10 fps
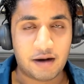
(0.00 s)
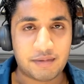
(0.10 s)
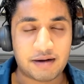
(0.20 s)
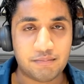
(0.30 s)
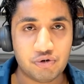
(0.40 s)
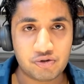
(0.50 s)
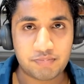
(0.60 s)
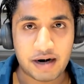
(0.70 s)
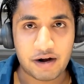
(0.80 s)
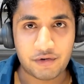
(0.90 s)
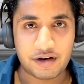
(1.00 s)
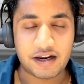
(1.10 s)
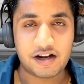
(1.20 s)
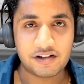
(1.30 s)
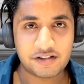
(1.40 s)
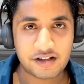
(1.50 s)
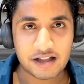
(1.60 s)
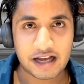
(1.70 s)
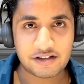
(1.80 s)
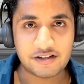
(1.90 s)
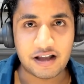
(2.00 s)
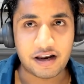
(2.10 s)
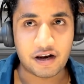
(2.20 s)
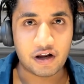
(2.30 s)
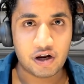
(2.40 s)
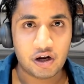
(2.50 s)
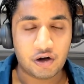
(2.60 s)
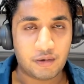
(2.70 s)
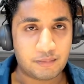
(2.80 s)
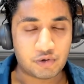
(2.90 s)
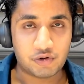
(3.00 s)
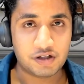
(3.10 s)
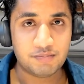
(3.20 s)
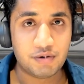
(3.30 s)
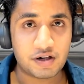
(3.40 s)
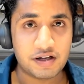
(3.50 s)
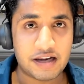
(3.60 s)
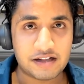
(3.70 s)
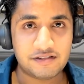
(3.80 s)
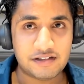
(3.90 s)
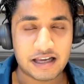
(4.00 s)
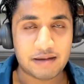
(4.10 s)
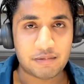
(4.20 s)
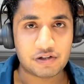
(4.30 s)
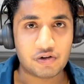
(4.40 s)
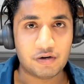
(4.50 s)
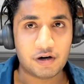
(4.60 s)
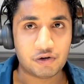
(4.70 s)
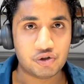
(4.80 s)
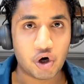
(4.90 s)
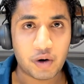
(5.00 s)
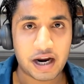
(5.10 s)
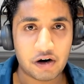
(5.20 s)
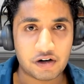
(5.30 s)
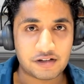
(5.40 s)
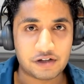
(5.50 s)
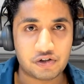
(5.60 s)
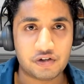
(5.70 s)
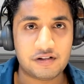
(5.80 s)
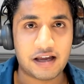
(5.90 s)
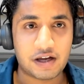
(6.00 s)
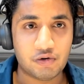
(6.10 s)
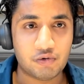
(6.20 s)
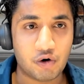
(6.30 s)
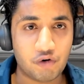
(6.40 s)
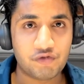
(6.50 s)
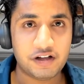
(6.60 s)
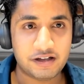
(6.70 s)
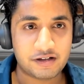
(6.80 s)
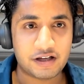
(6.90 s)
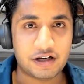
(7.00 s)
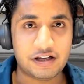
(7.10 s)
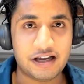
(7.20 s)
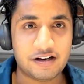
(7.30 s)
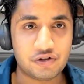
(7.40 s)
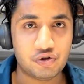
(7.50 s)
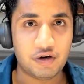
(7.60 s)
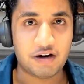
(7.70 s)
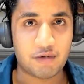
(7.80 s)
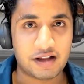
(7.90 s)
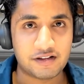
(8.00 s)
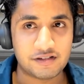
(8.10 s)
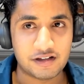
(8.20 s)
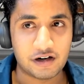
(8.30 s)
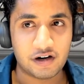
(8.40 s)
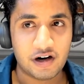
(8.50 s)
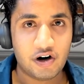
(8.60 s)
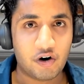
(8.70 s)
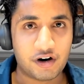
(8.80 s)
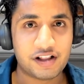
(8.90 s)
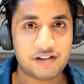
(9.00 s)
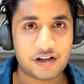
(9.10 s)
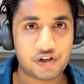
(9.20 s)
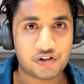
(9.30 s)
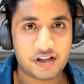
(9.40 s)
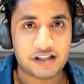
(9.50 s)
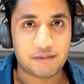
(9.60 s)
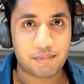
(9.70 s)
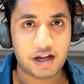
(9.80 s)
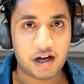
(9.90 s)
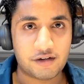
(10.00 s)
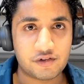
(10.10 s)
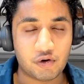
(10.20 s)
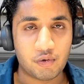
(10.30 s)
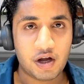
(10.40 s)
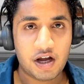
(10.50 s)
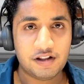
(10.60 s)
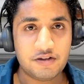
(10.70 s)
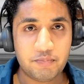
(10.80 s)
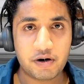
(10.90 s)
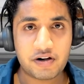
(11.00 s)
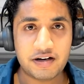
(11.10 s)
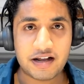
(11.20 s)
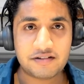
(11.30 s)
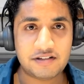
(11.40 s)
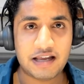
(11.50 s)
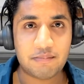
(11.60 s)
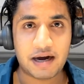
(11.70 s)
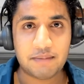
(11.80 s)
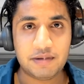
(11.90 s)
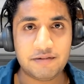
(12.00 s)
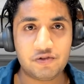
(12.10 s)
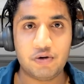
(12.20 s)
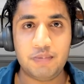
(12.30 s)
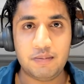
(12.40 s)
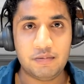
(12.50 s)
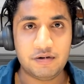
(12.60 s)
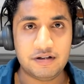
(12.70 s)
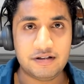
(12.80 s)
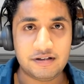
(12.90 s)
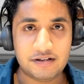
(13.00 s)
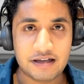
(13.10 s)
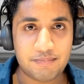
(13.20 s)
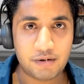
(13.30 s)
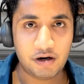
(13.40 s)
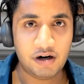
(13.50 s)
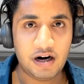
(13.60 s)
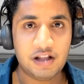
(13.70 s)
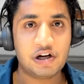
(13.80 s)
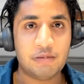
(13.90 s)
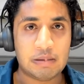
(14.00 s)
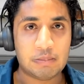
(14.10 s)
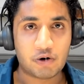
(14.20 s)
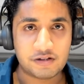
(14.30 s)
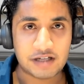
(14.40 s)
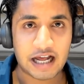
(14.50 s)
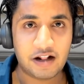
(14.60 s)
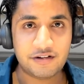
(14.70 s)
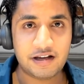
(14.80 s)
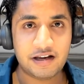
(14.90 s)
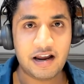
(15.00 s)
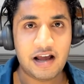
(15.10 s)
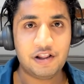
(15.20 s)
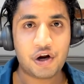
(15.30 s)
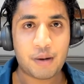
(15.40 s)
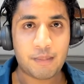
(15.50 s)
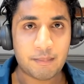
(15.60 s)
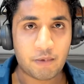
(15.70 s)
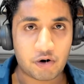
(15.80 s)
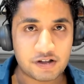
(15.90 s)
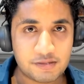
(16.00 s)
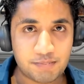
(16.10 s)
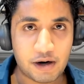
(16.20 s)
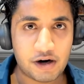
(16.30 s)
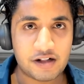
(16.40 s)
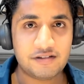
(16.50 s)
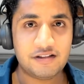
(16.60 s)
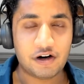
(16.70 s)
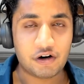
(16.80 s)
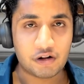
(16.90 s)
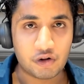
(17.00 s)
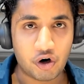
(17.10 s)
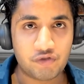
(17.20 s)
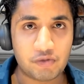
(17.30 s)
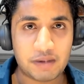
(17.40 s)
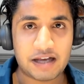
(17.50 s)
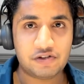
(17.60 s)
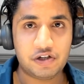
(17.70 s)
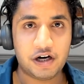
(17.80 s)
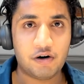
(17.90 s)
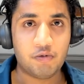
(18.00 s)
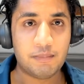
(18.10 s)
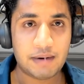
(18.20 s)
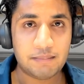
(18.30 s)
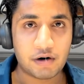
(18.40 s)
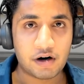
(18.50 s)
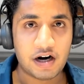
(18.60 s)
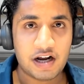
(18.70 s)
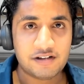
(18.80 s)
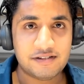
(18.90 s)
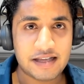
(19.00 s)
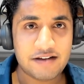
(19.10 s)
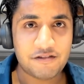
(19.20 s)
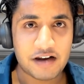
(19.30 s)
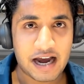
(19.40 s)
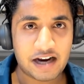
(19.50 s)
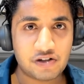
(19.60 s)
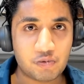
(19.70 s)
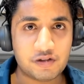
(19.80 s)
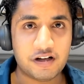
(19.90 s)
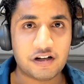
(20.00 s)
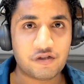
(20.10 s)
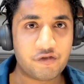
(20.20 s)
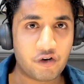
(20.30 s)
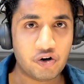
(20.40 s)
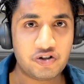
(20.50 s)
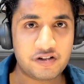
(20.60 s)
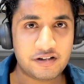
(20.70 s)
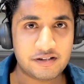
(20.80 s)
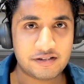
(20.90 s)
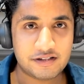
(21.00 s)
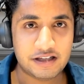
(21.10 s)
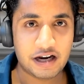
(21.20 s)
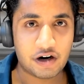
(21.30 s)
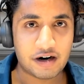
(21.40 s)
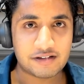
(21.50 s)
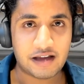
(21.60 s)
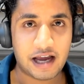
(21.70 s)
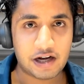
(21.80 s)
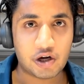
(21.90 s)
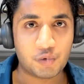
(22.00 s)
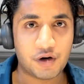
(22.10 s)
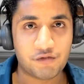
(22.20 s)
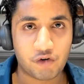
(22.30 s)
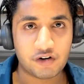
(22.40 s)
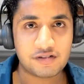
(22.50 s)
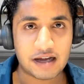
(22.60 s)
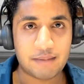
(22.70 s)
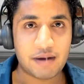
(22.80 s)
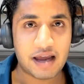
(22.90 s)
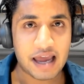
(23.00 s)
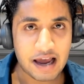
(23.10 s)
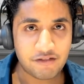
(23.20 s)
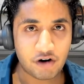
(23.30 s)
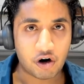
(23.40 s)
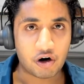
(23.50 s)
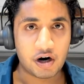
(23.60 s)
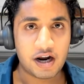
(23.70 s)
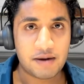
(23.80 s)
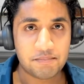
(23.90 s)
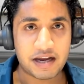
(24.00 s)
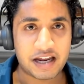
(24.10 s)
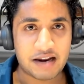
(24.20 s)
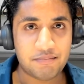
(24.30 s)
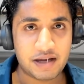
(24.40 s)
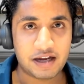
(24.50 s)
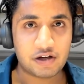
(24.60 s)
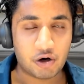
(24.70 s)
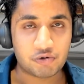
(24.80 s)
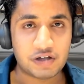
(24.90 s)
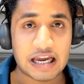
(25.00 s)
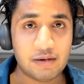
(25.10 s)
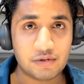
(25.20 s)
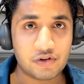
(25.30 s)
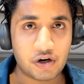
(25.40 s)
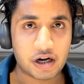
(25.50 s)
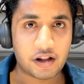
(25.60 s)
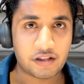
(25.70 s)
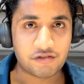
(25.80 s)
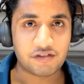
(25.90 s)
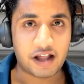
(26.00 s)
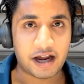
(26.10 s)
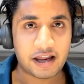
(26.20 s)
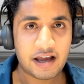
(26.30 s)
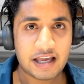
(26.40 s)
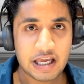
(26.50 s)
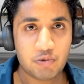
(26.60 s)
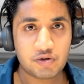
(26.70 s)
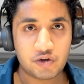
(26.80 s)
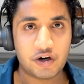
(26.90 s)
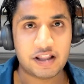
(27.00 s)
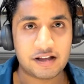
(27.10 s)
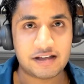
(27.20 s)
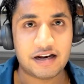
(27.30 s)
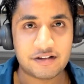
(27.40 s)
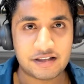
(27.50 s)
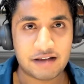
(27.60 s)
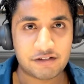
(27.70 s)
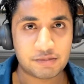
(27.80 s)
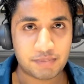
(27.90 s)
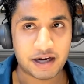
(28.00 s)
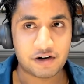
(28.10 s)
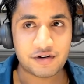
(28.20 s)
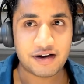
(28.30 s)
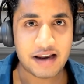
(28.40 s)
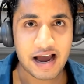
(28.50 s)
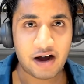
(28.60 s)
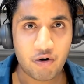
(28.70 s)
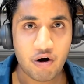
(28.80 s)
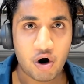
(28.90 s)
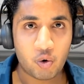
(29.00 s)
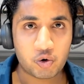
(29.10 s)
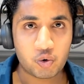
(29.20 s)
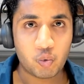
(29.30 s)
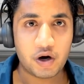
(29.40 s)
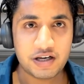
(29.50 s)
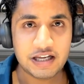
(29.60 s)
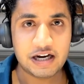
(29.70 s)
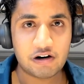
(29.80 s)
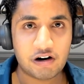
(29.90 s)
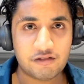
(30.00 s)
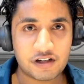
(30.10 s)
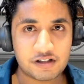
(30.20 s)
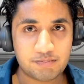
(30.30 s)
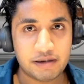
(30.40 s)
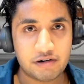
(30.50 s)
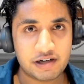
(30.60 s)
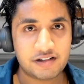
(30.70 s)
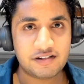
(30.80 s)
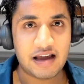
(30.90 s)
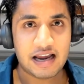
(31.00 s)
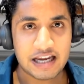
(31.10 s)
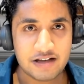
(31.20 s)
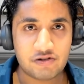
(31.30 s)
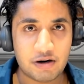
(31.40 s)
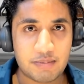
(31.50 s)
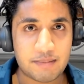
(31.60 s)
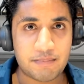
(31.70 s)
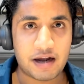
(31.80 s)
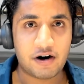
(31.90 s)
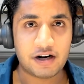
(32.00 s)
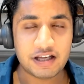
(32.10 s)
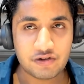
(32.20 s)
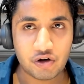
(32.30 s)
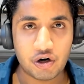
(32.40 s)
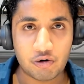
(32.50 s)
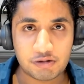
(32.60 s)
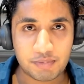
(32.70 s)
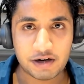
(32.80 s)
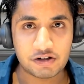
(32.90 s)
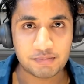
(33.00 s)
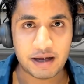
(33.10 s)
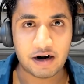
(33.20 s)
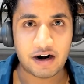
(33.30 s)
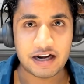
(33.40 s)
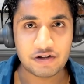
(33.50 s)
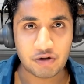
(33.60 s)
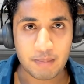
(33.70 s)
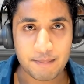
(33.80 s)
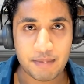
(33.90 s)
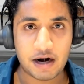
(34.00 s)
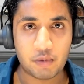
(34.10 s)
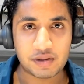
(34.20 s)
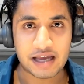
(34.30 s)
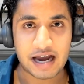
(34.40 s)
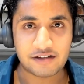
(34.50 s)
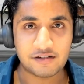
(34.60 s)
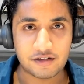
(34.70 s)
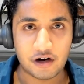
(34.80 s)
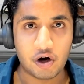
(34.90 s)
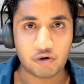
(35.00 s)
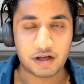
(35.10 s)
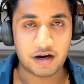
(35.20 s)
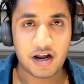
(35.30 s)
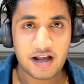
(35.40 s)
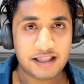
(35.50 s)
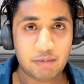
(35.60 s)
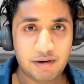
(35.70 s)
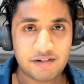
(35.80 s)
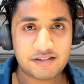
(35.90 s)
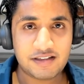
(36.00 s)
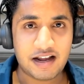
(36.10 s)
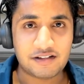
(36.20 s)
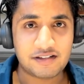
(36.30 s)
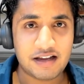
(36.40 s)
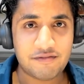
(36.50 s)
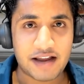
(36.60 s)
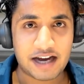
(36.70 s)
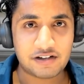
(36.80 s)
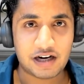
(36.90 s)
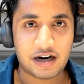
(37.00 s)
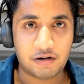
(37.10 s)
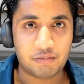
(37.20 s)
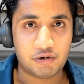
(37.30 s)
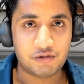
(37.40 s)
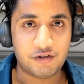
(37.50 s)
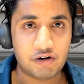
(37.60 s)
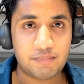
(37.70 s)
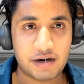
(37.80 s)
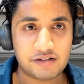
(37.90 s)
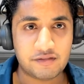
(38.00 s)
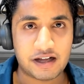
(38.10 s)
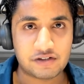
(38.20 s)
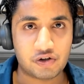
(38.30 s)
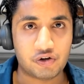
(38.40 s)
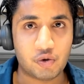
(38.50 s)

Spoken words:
They have Bruce Brown, Nicholas Claxton. So this Brooklyn Nets team is good. Oh, Joe Harris, I should say, who hopefully can get his shooting right this year, or at least I should say in the playoffs. So this Brooklyn Nets team, I believe, is going to be deeper. They're going to be more talented. They're going to be more experienced. They're going to learn from last year. Remember, Steve Nash was in his first year as a head coach and first time ever being an NBA coach. He was learning on the fly. He was learning the tendency of his players. Now, with 1 year of experience, he's going to be better. He's going to know his players better, and he's going to be better with the X's and O's. And they were even saying Steve Nash was very impressive last year.